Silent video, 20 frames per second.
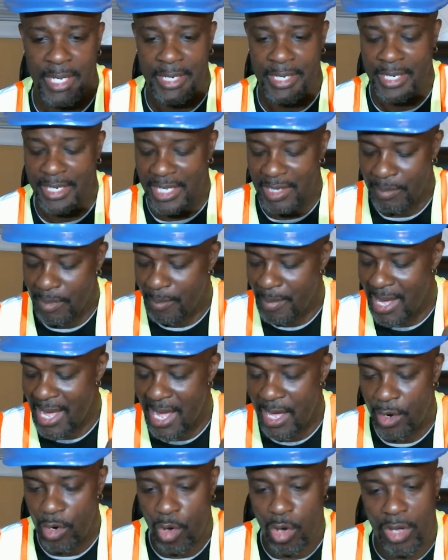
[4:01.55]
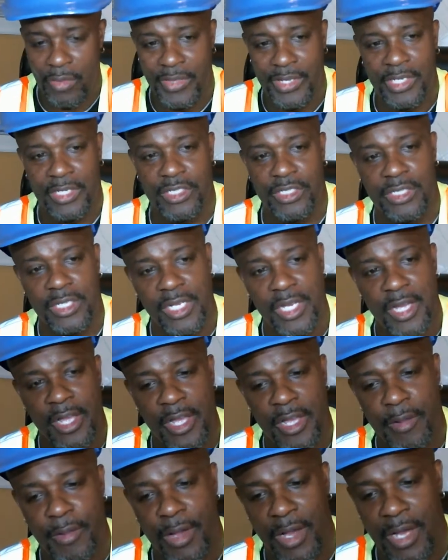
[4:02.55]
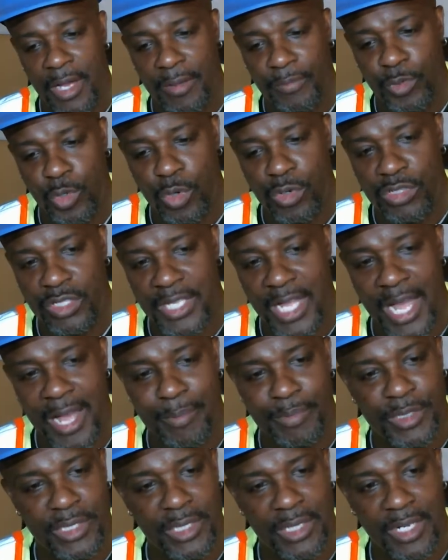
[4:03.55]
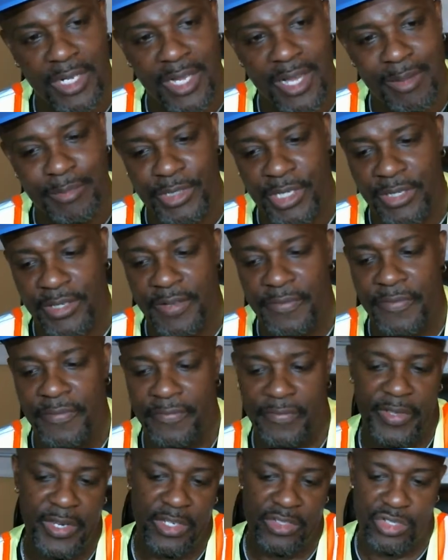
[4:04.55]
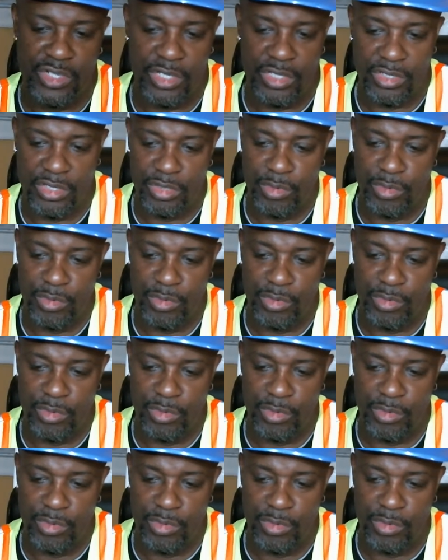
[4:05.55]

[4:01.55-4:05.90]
Now keep in mind, all these door stops comes in different finishes.